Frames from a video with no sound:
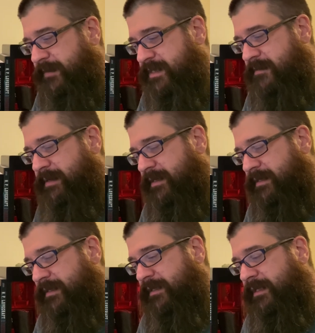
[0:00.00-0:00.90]
It's
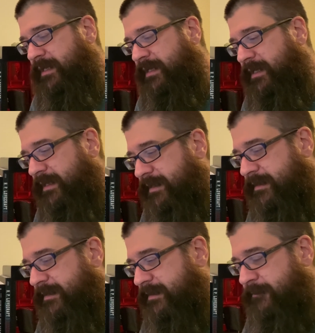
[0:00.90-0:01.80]
about
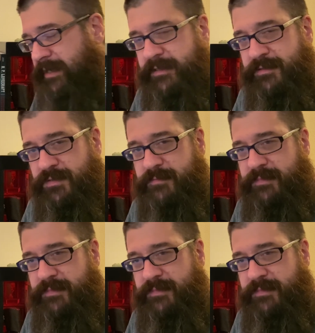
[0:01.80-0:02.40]
a man whose